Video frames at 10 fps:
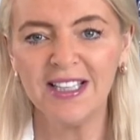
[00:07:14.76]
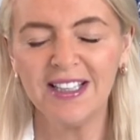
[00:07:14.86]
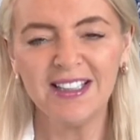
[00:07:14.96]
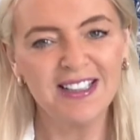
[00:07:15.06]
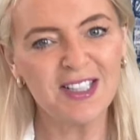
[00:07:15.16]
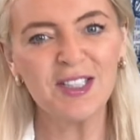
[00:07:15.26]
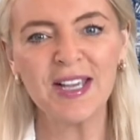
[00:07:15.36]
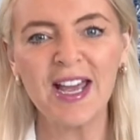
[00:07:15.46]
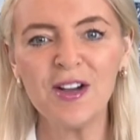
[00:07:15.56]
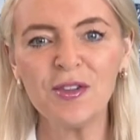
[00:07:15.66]
This is
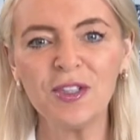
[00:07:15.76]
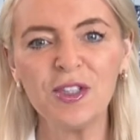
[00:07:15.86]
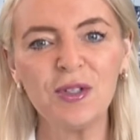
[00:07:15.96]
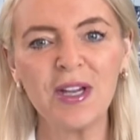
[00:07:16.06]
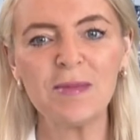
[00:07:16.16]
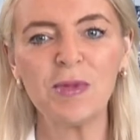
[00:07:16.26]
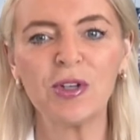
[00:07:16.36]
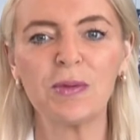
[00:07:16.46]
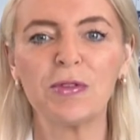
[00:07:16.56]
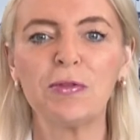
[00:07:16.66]
how the UK
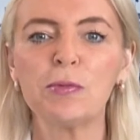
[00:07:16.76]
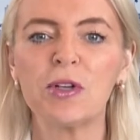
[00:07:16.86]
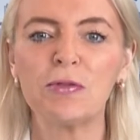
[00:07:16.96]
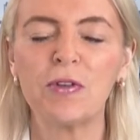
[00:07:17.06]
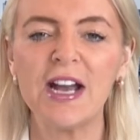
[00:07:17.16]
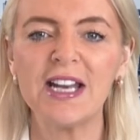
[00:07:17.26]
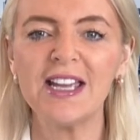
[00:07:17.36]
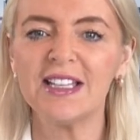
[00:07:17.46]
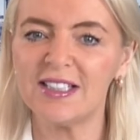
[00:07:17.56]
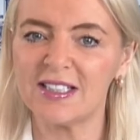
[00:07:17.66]
market performed on Friday.
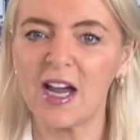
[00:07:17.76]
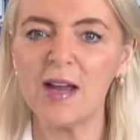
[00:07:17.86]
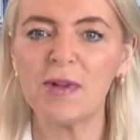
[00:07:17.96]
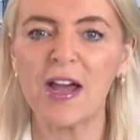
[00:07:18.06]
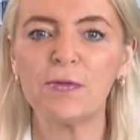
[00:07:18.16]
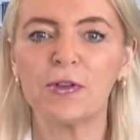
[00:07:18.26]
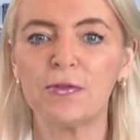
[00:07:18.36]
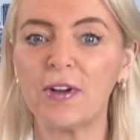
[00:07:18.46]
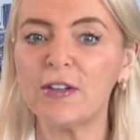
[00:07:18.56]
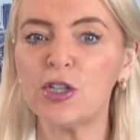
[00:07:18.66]
It's time now for a
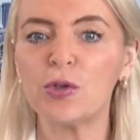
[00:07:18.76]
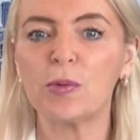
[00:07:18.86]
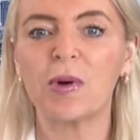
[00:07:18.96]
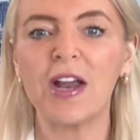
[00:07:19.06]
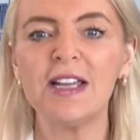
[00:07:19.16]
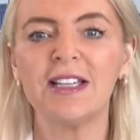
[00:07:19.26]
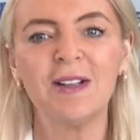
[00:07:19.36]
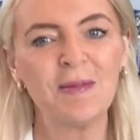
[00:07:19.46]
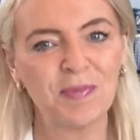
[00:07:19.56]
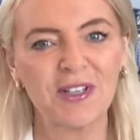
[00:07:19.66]
very short break.
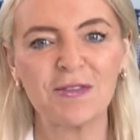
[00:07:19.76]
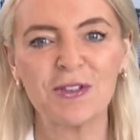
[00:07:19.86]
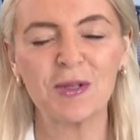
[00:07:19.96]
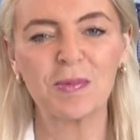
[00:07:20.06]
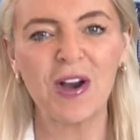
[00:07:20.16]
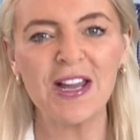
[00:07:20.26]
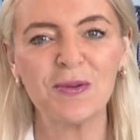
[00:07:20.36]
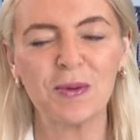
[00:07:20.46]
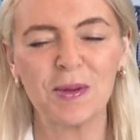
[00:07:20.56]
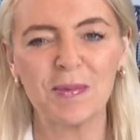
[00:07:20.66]
But after the break,
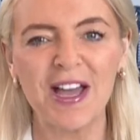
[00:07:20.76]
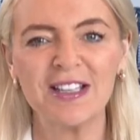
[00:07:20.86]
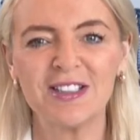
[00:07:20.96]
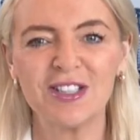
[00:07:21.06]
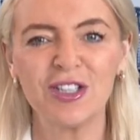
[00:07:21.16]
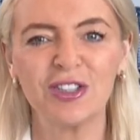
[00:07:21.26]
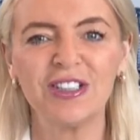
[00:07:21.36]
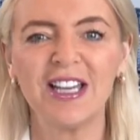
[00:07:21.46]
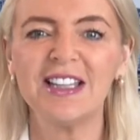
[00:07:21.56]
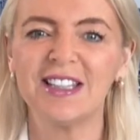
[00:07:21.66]
we'll be back to look
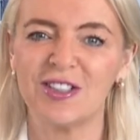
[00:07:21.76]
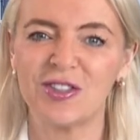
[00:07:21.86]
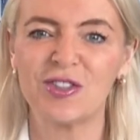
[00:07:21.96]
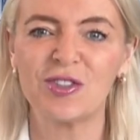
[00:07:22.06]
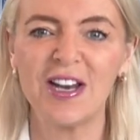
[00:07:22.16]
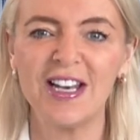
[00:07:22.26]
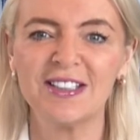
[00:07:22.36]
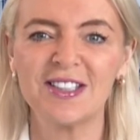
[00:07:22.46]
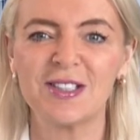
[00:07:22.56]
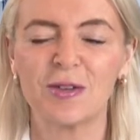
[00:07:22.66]
at the Australian
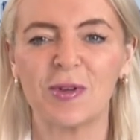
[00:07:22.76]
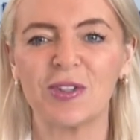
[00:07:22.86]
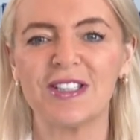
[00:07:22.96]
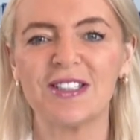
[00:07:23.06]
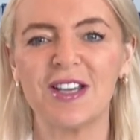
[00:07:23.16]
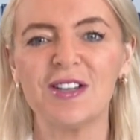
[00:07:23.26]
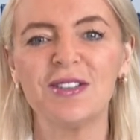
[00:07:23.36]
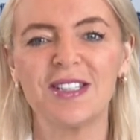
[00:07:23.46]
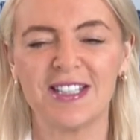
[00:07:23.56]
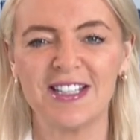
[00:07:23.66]
stock market, so
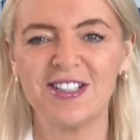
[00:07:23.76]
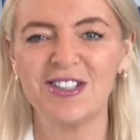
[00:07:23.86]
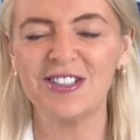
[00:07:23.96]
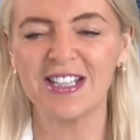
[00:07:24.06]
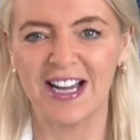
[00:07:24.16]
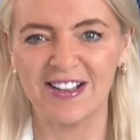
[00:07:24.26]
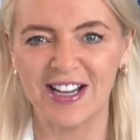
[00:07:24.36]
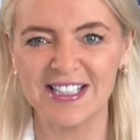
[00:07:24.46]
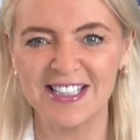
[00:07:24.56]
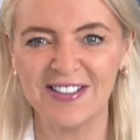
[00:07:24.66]
stay tuned to
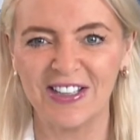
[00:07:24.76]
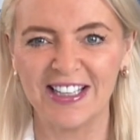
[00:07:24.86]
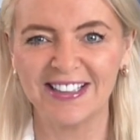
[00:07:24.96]
Kalkine TV.